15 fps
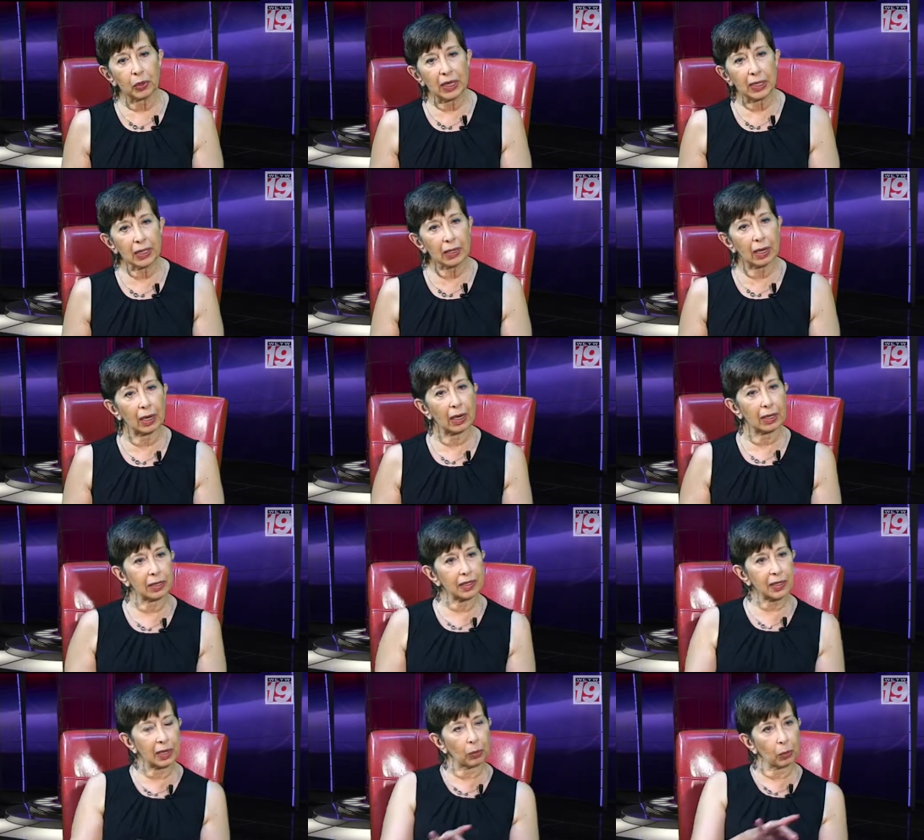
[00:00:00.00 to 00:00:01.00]

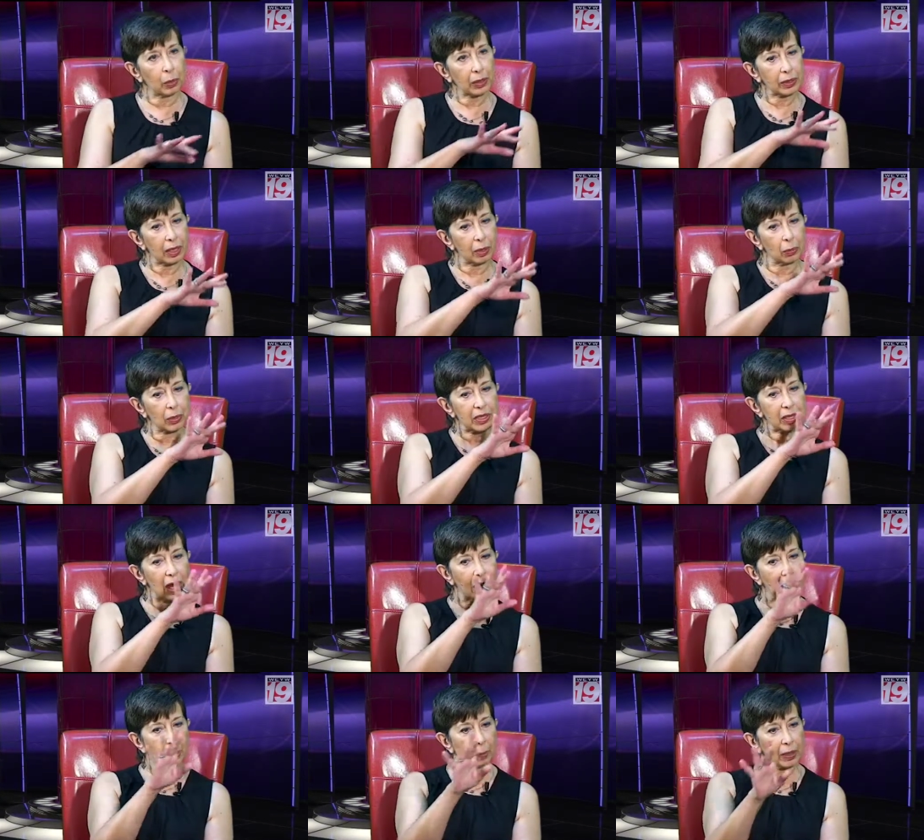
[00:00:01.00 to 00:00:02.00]
realized that what that was
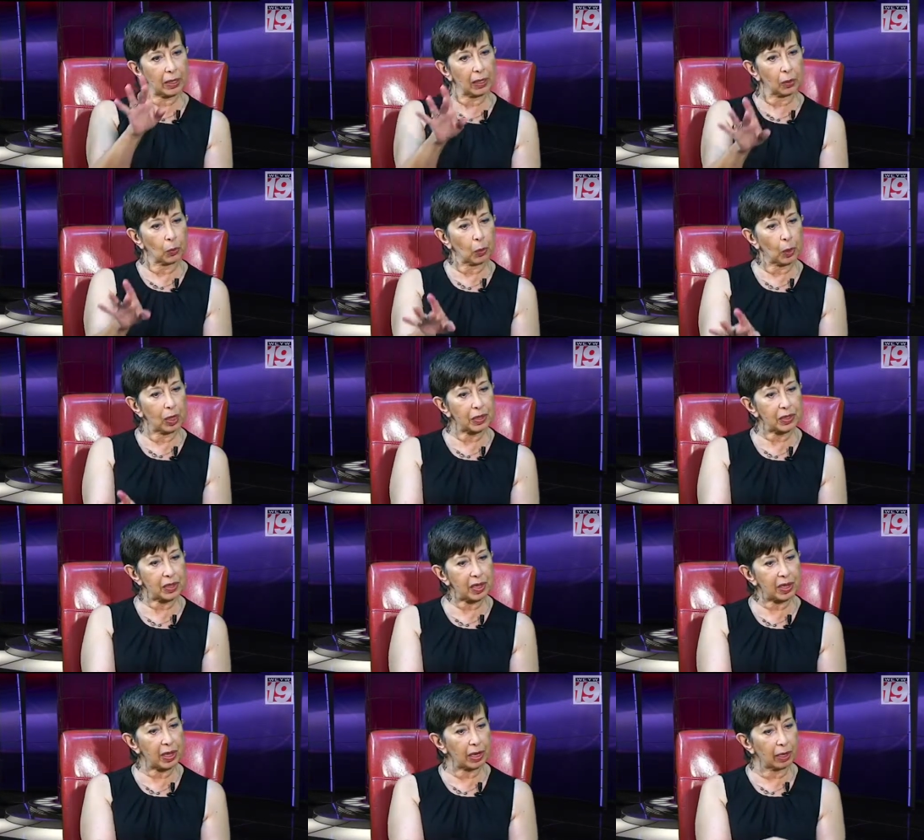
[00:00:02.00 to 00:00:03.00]
happening was
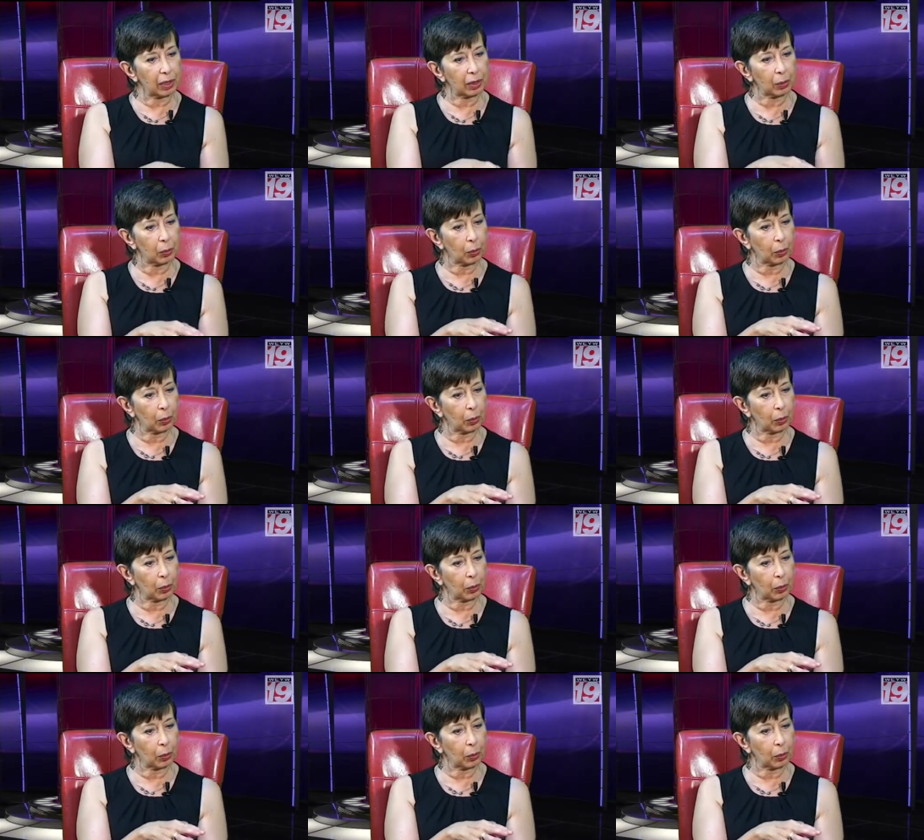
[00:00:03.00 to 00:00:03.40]
they